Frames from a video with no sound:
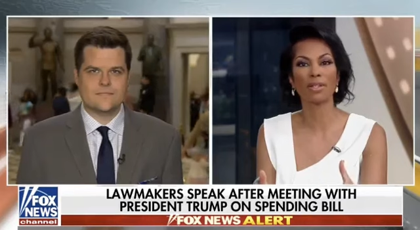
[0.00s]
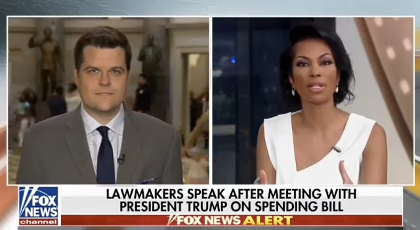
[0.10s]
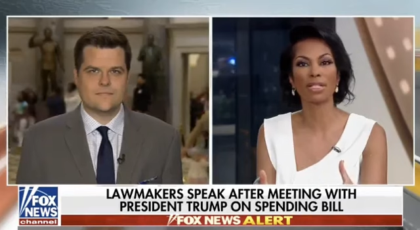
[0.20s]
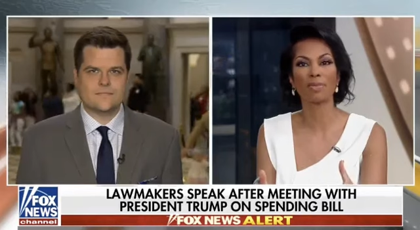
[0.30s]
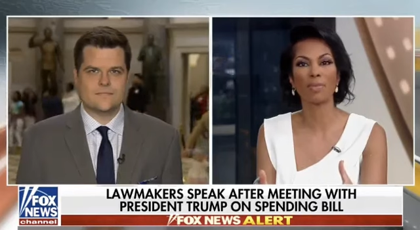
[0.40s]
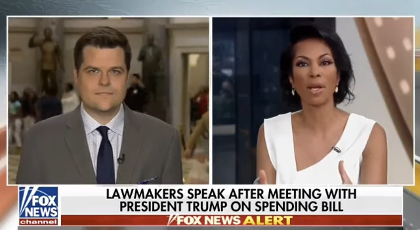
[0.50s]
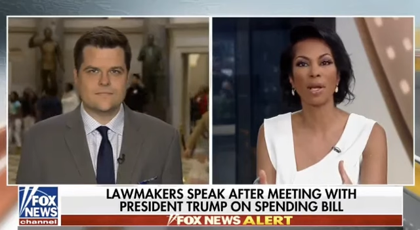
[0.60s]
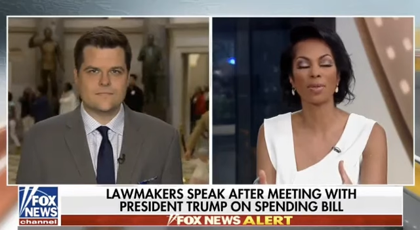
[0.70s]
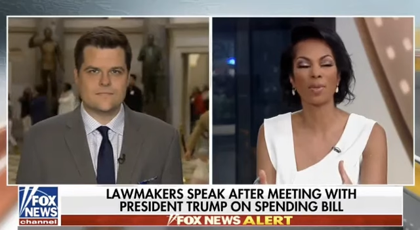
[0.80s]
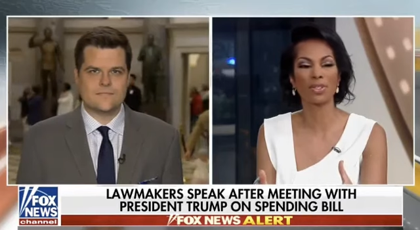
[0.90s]
Speaker 1: and there he is. He
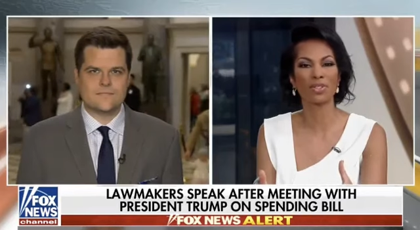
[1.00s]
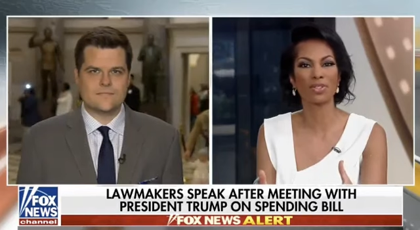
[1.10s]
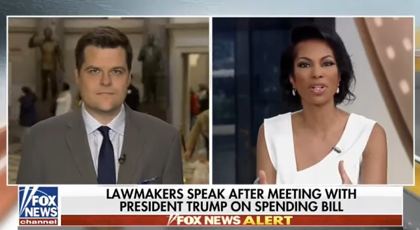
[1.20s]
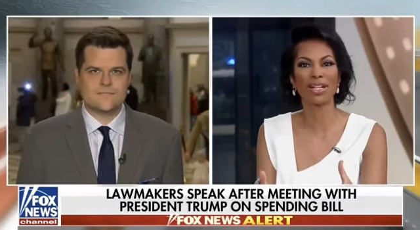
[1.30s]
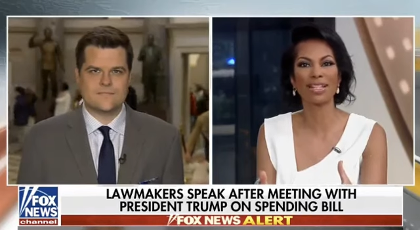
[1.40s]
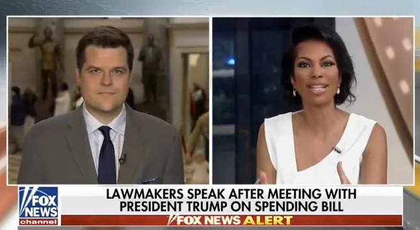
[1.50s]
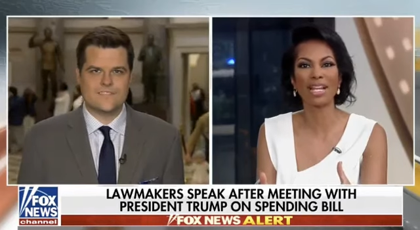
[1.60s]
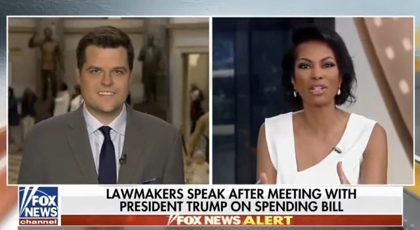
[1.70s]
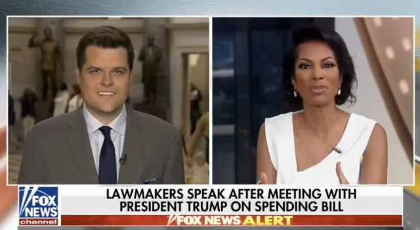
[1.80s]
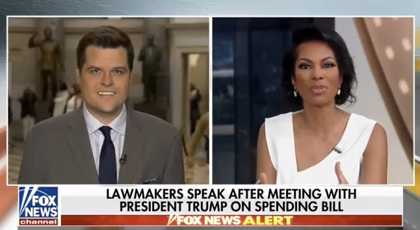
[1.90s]
pops up on the screen.
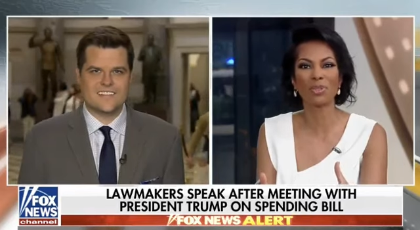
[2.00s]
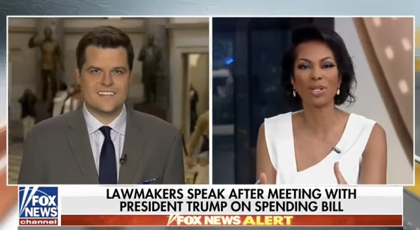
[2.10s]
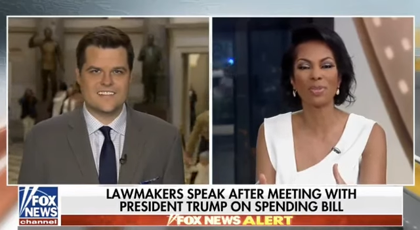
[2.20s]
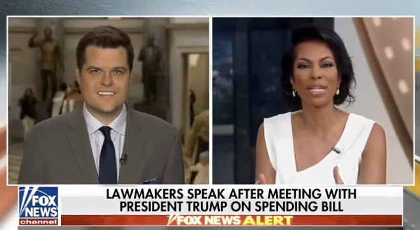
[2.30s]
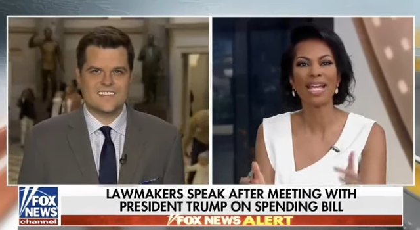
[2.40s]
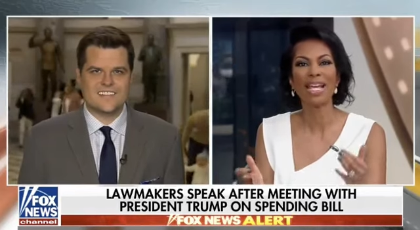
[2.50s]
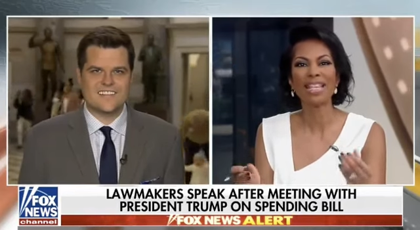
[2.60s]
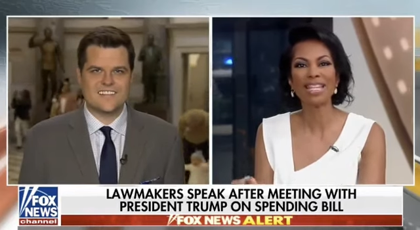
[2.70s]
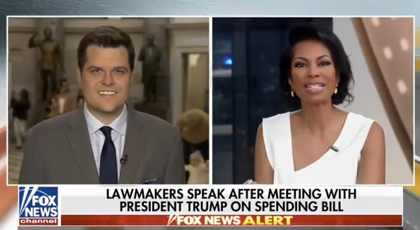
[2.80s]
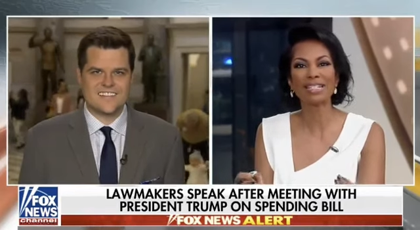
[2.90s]
Thank you for joining me.
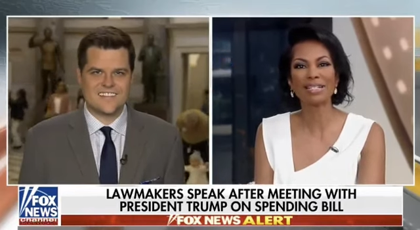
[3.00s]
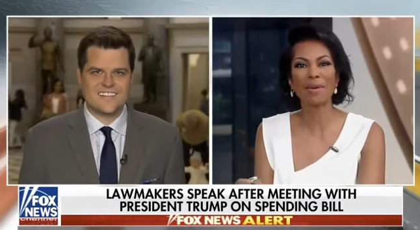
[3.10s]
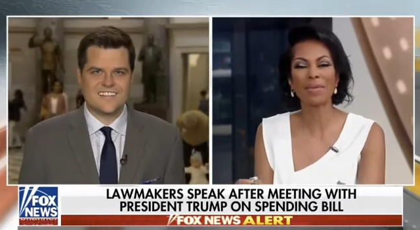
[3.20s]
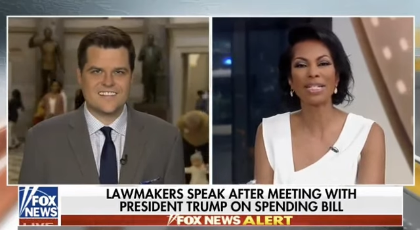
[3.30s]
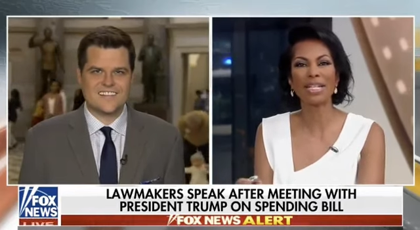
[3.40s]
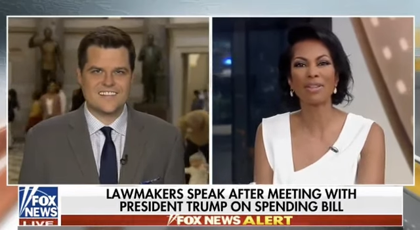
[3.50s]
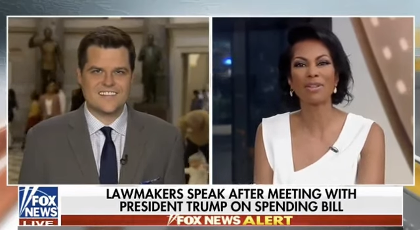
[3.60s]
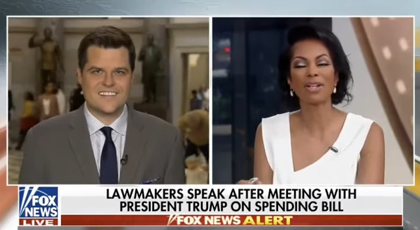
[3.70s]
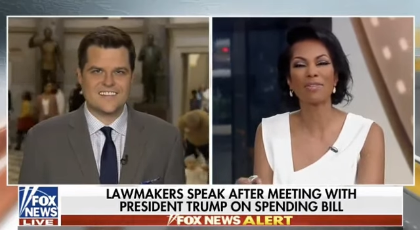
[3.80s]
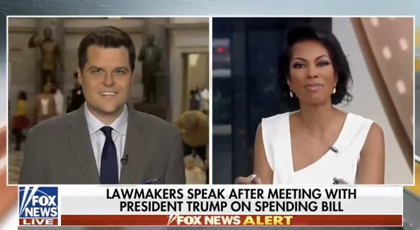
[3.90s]
This is coming
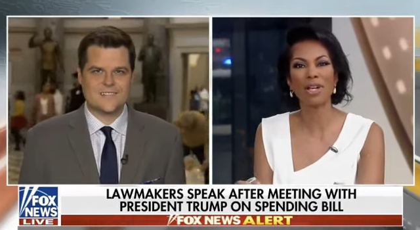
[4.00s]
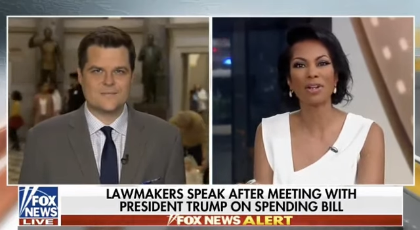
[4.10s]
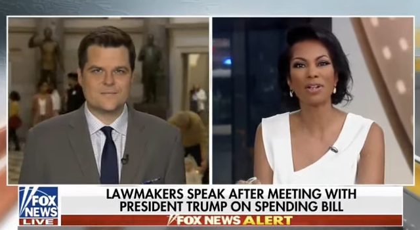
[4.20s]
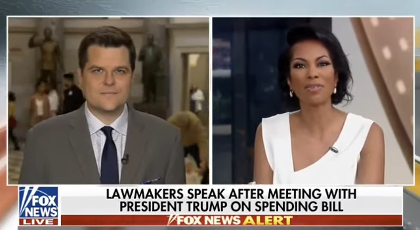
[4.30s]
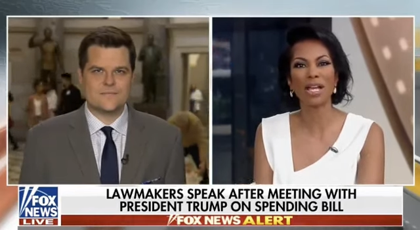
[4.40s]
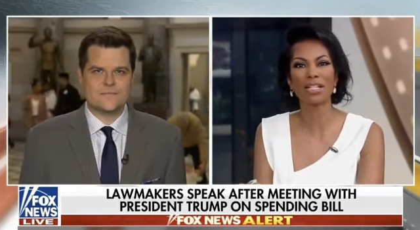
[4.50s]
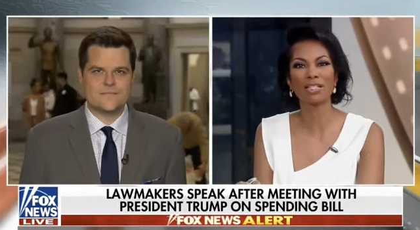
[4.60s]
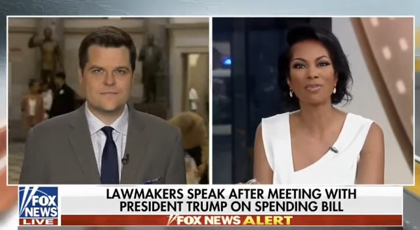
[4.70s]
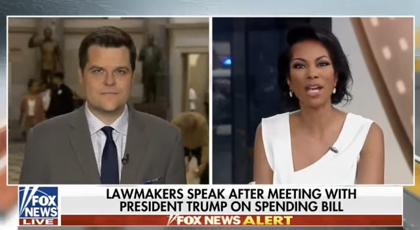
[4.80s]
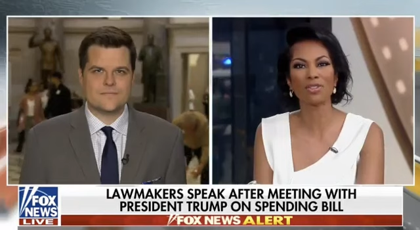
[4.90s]
together in very
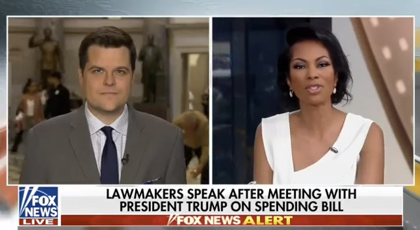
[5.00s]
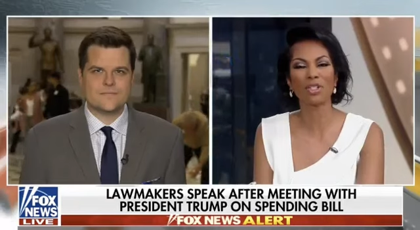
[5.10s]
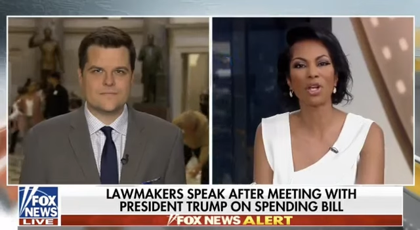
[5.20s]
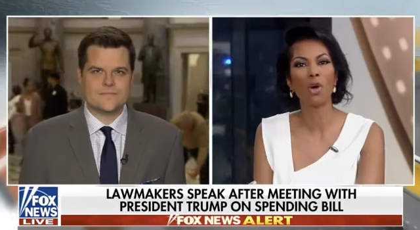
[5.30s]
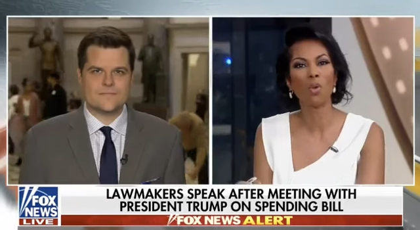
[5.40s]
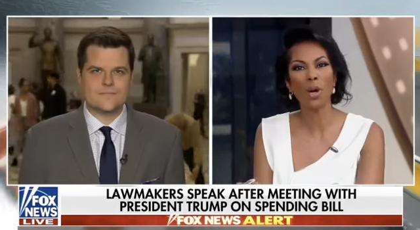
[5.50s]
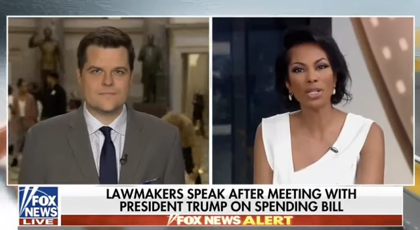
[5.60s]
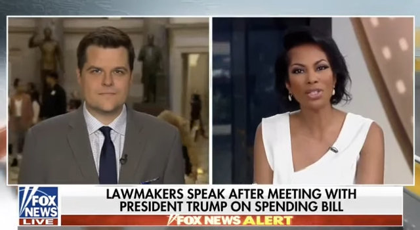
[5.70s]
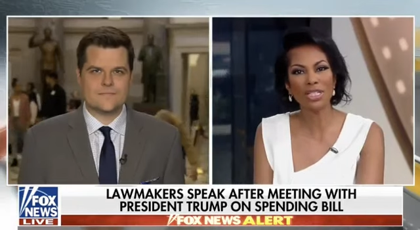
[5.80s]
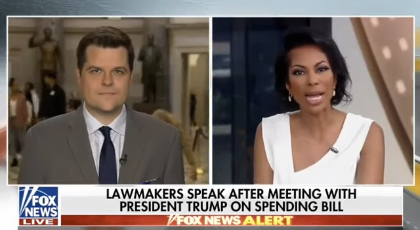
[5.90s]
fast fashion.
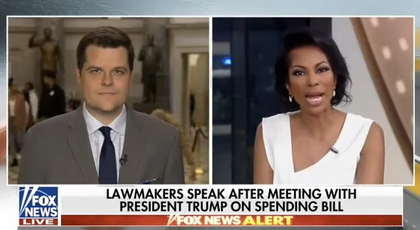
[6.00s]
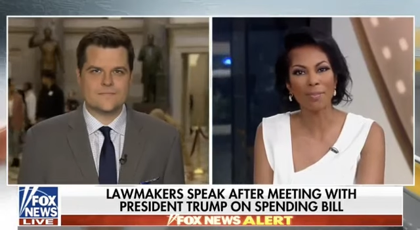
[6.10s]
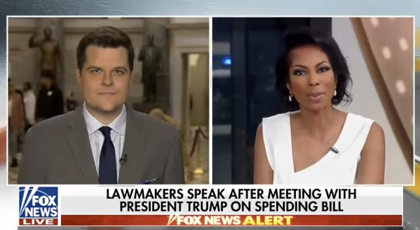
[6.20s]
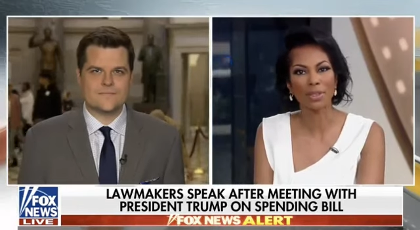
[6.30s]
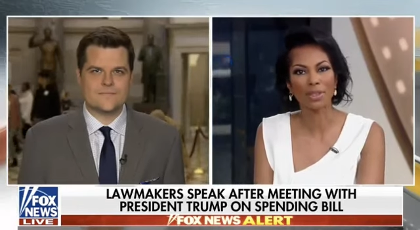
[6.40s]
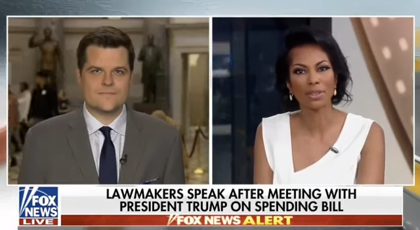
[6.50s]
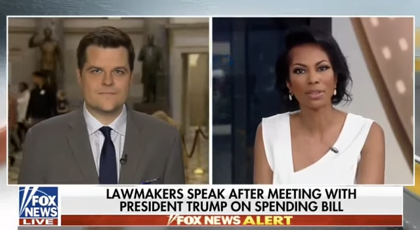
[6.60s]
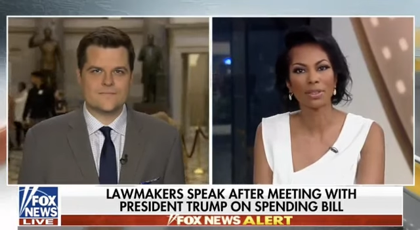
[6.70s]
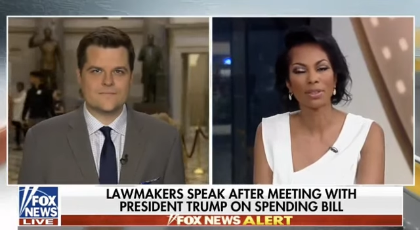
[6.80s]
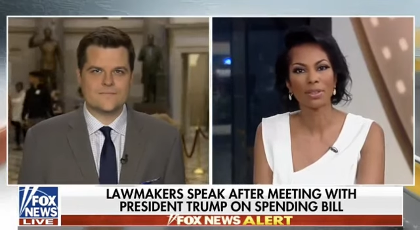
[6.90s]
What just happened?
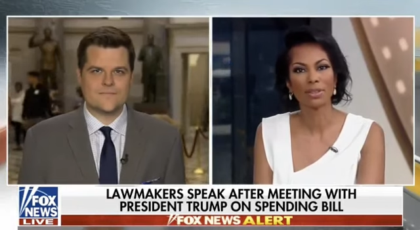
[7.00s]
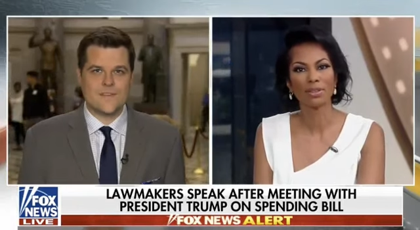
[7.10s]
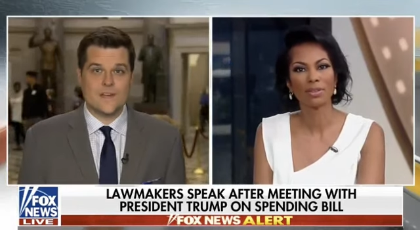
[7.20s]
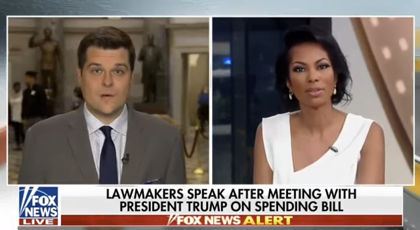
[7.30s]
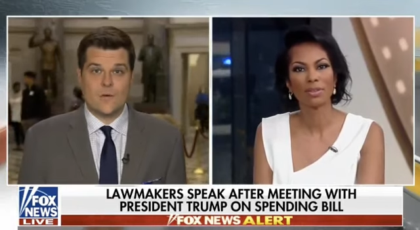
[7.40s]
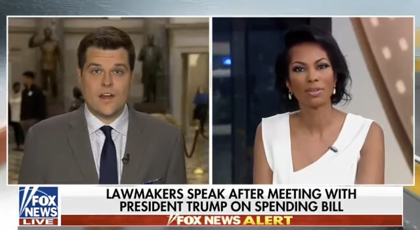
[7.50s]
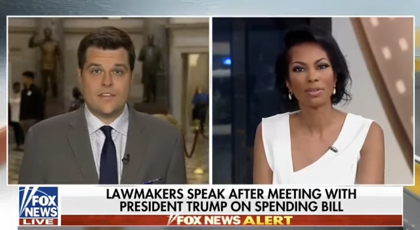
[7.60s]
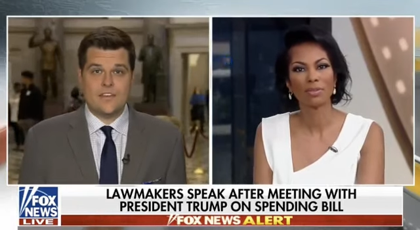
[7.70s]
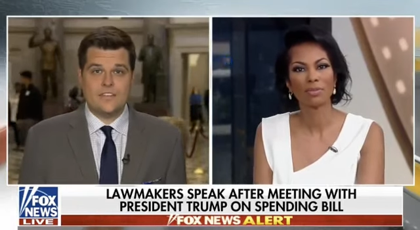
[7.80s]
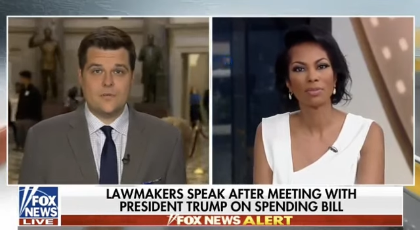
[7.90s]
Speaker 2: Well,
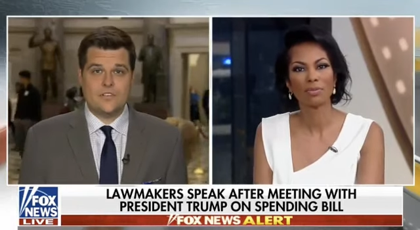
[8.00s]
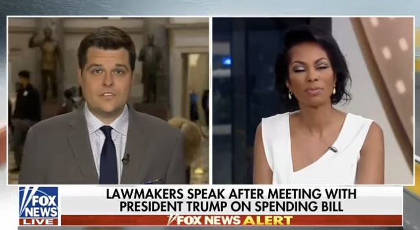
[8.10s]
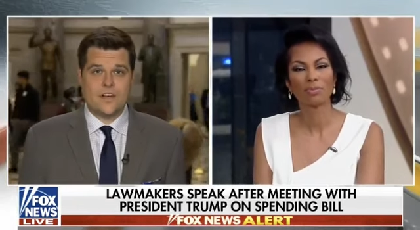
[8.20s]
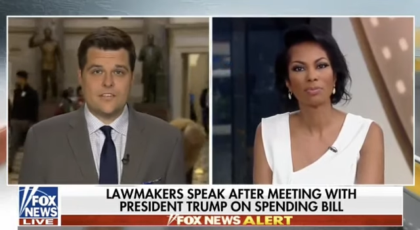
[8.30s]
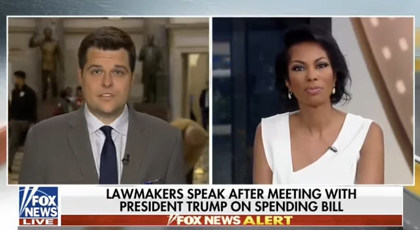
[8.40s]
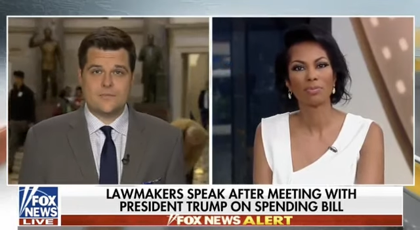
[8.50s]
I think that we saw the